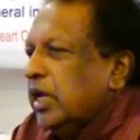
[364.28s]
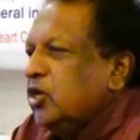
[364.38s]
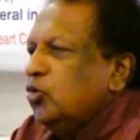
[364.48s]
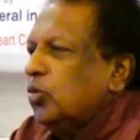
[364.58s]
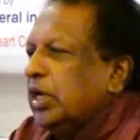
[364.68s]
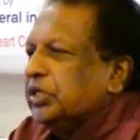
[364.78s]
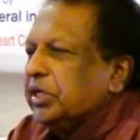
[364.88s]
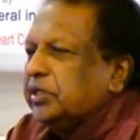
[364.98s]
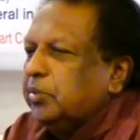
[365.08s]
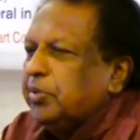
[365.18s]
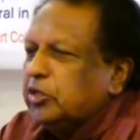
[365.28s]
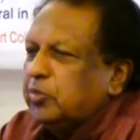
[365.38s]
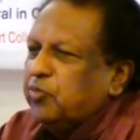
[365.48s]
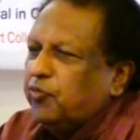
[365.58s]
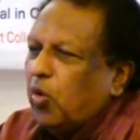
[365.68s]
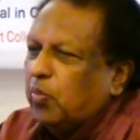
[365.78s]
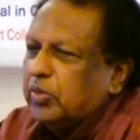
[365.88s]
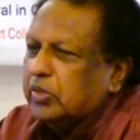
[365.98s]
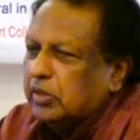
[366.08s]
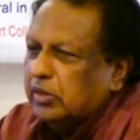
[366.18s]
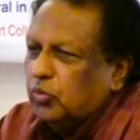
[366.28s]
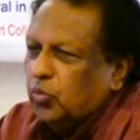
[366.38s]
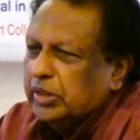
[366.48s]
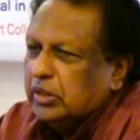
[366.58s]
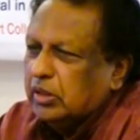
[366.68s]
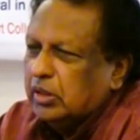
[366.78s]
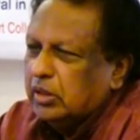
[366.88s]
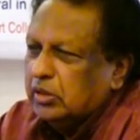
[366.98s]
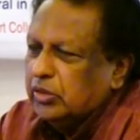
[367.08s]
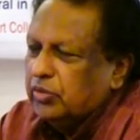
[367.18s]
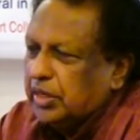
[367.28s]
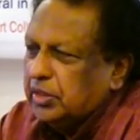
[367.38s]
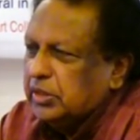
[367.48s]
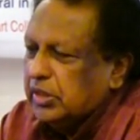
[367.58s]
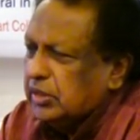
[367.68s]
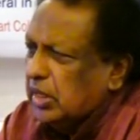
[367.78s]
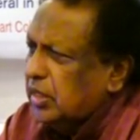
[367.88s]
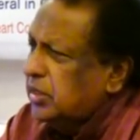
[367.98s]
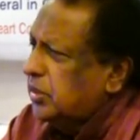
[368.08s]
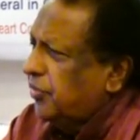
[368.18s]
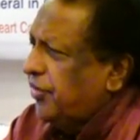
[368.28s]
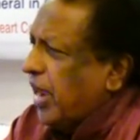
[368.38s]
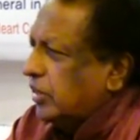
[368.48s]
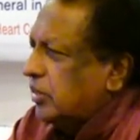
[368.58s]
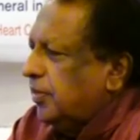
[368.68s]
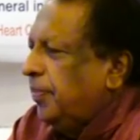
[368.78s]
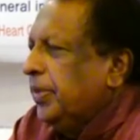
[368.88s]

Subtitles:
a new relationship has been formed with the United States, and this is a fact.